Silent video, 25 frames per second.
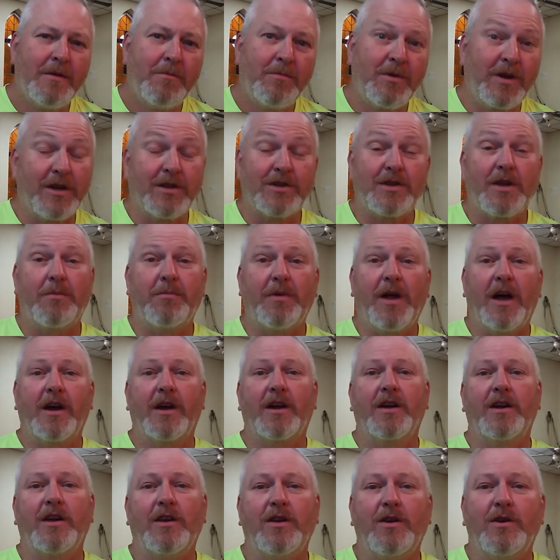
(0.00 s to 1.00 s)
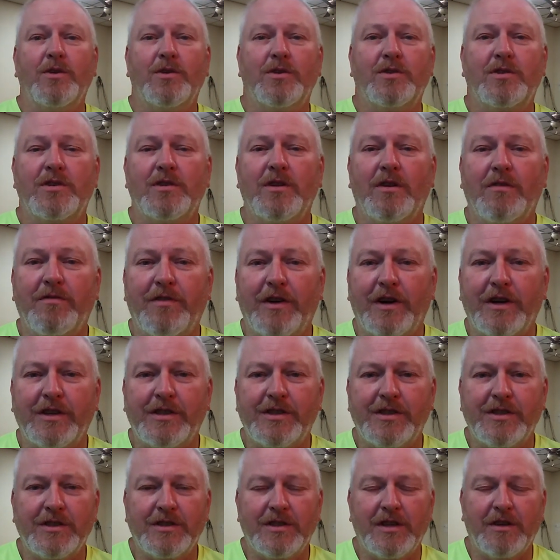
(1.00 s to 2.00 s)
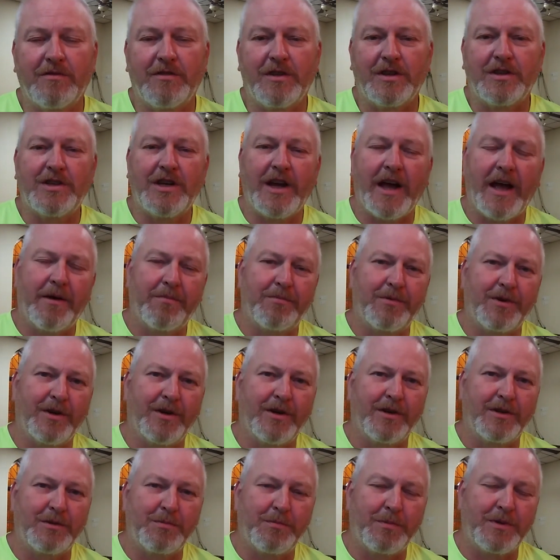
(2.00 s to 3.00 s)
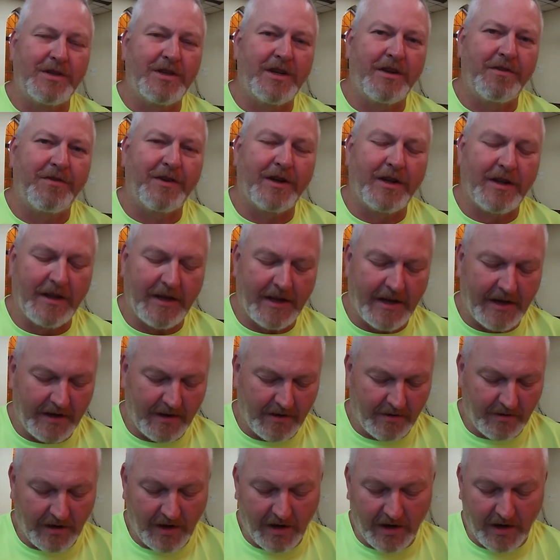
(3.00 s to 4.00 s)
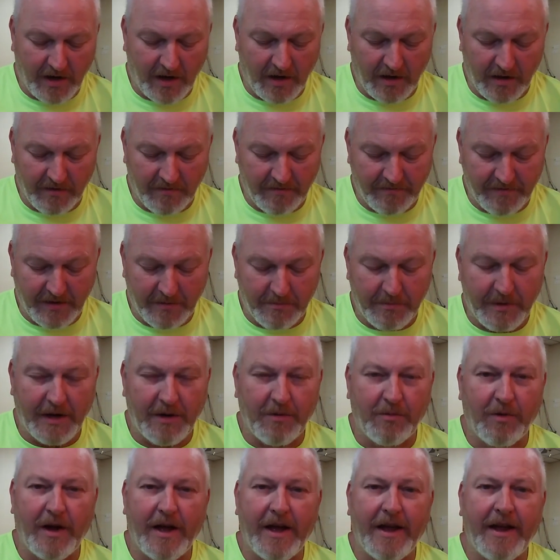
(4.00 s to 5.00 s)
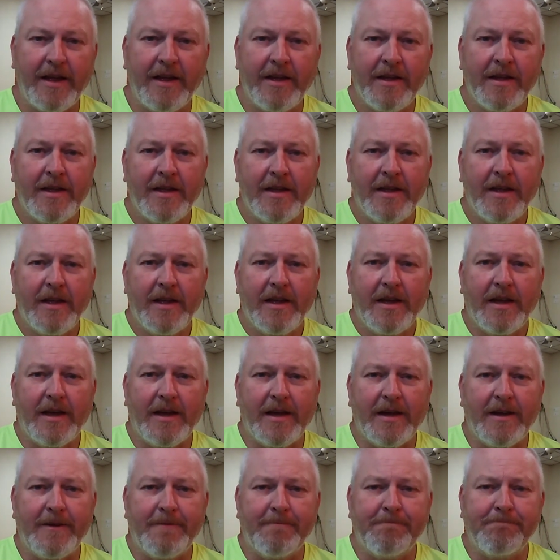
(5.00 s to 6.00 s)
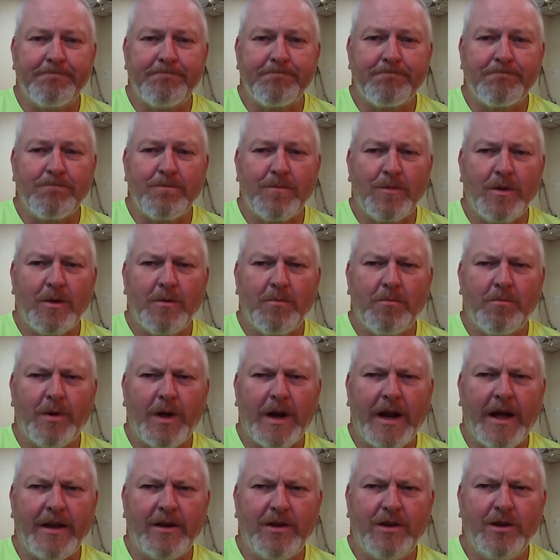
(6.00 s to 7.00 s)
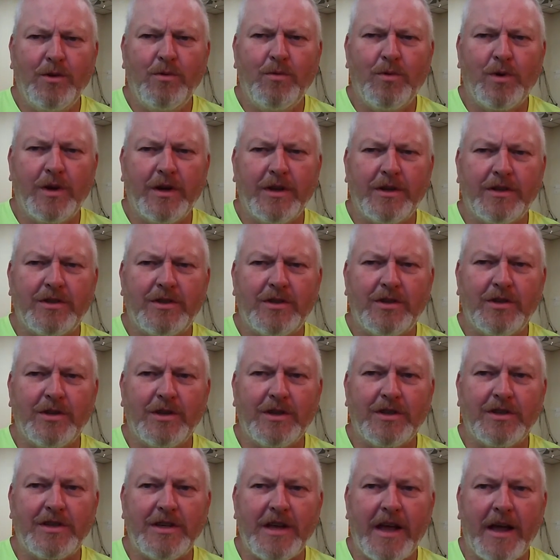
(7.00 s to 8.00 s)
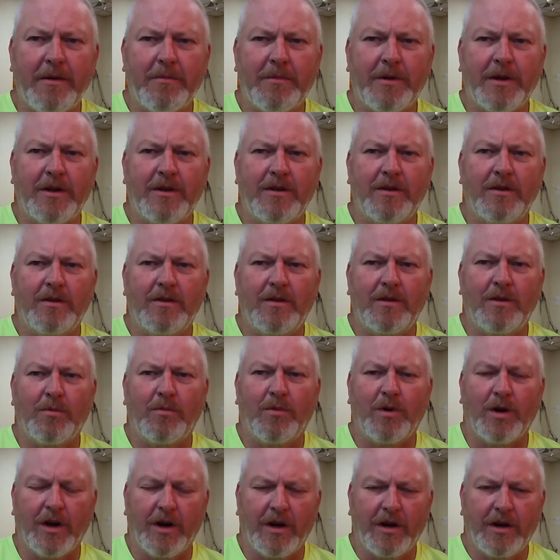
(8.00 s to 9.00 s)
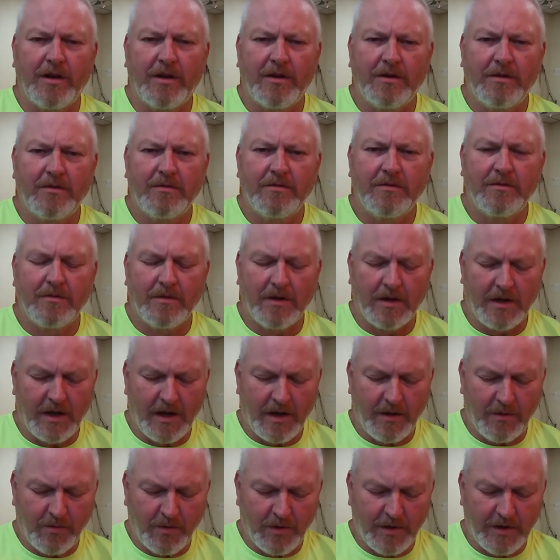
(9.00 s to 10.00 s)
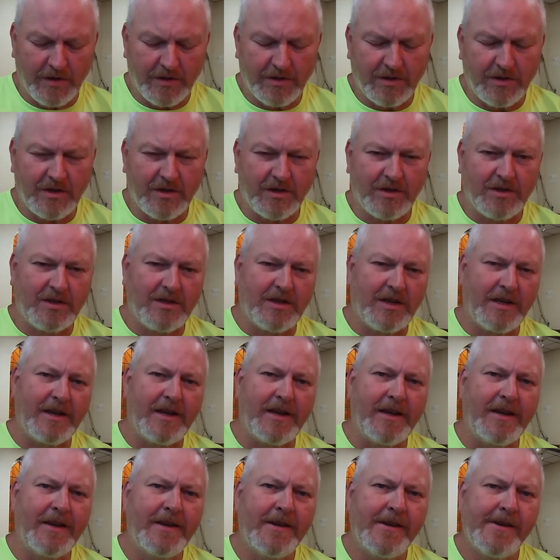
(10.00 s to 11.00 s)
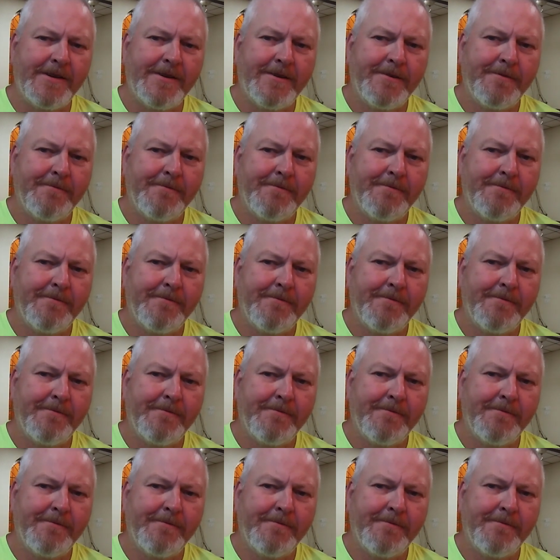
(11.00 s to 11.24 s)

because I'm not going to use the verses of the chapter specifically, or not all of them anyway. Um, but I do want us to examine the work. I want us to see